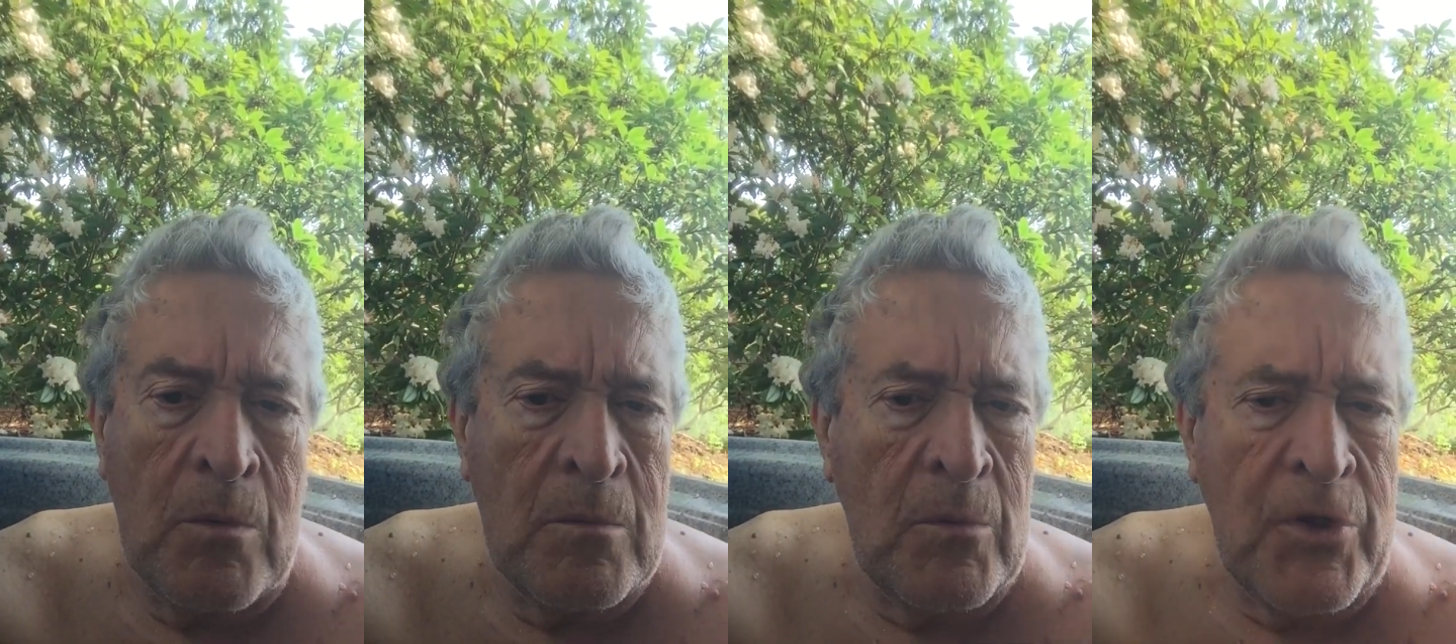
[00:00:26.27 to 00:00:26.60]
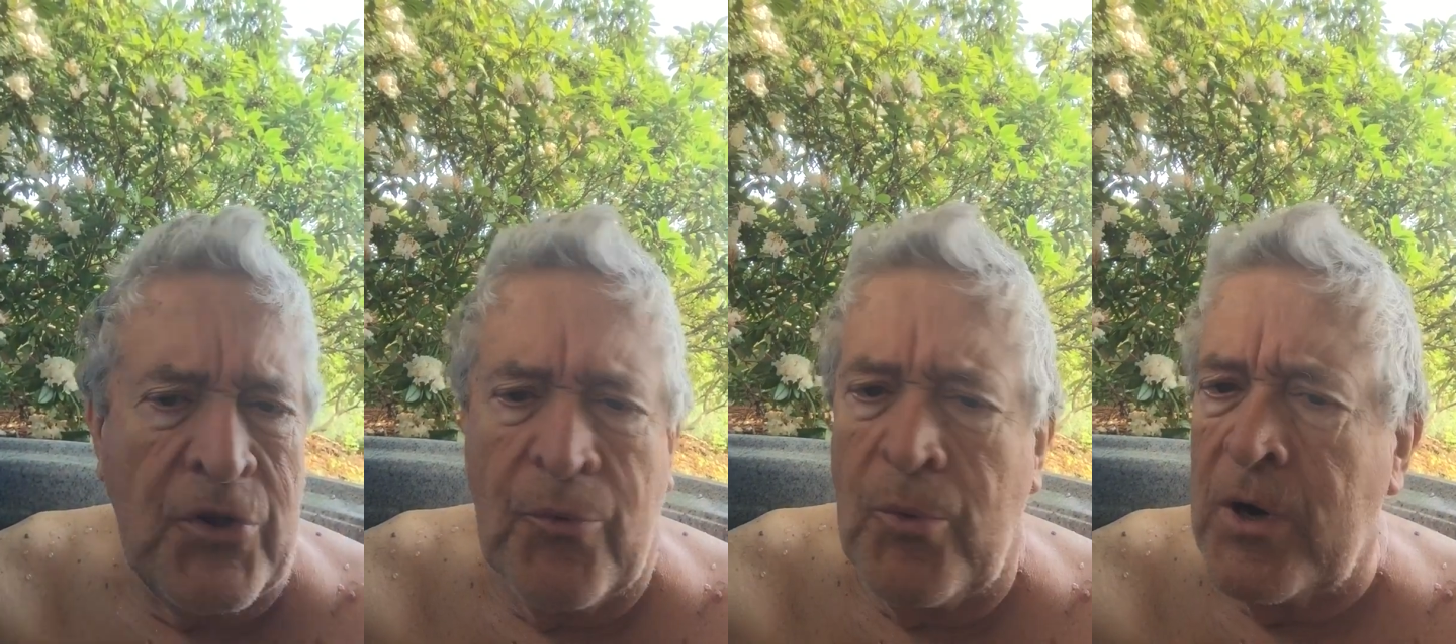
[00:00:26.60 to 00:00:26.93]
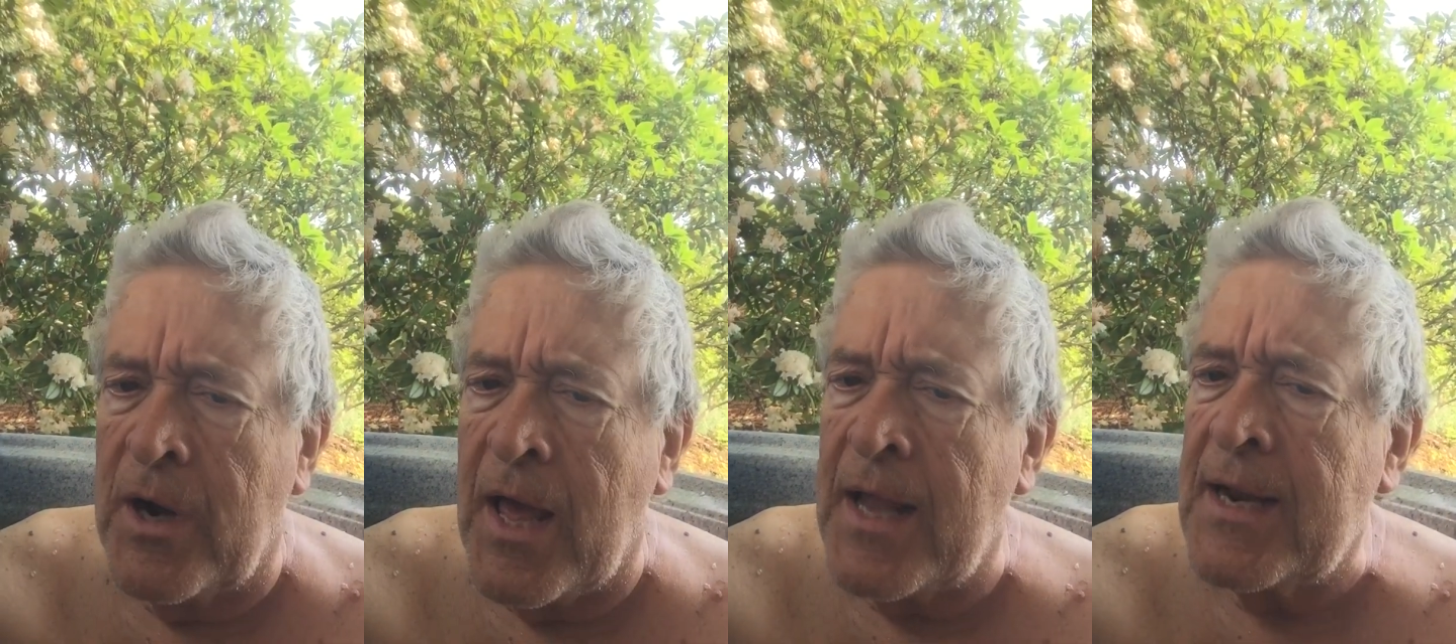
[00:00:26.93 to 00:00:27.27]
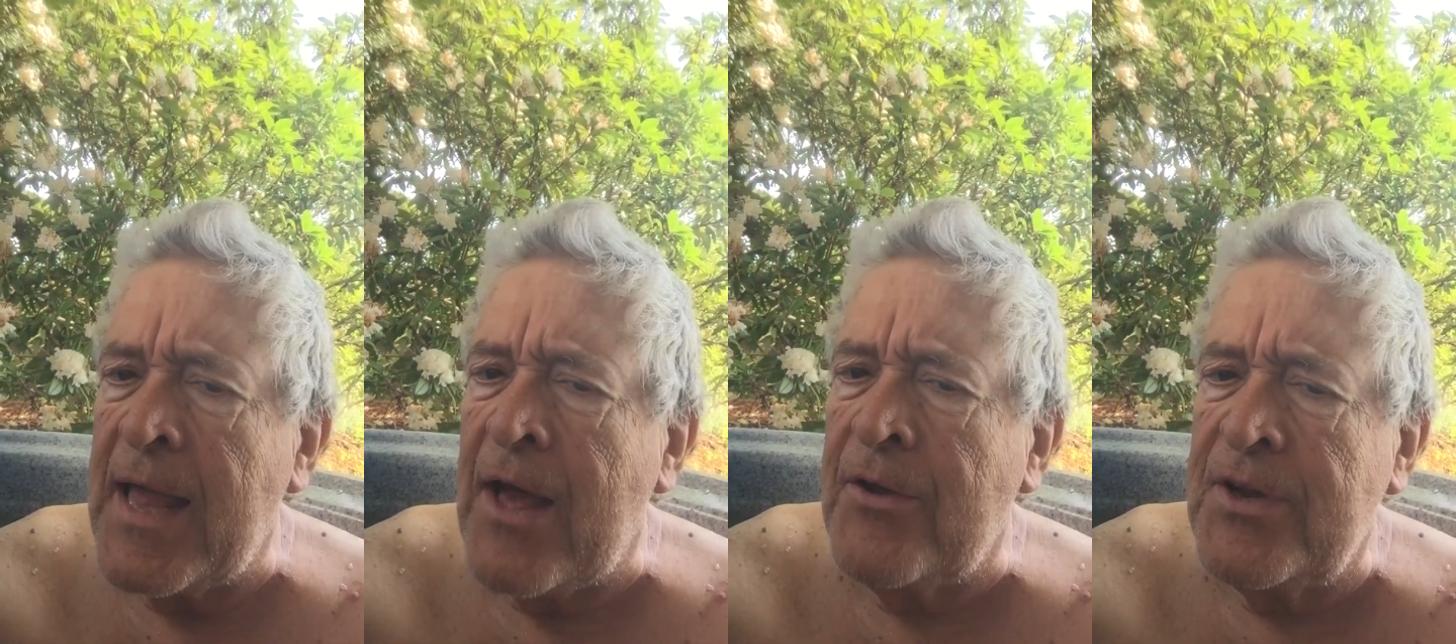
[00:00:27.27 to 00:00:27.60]
We're not
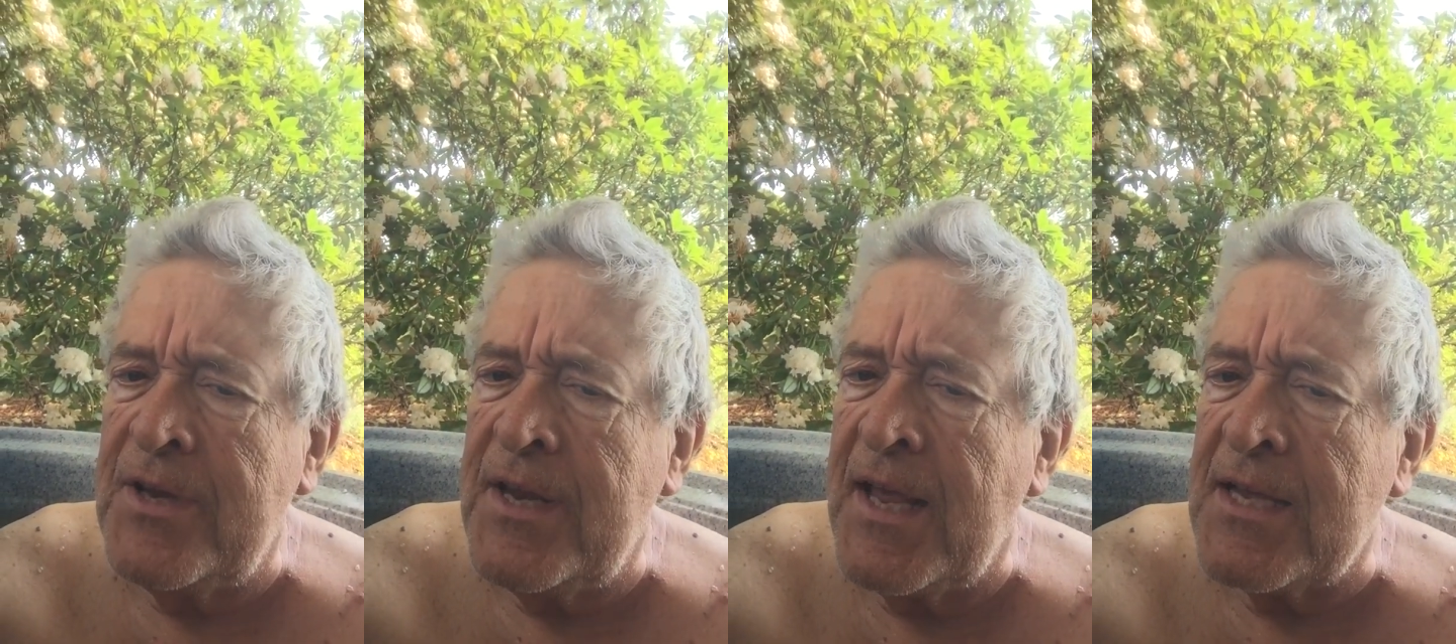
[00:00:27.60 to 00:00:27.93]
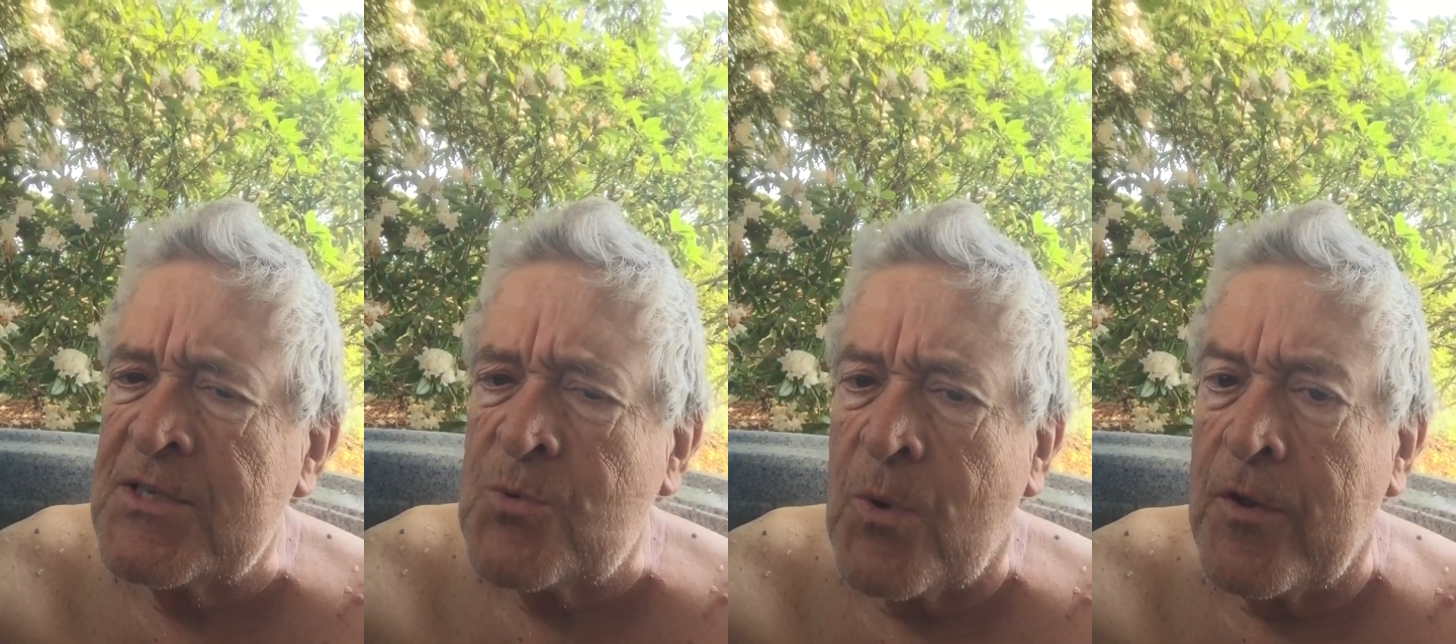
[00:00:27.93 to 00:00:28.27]
allowed to test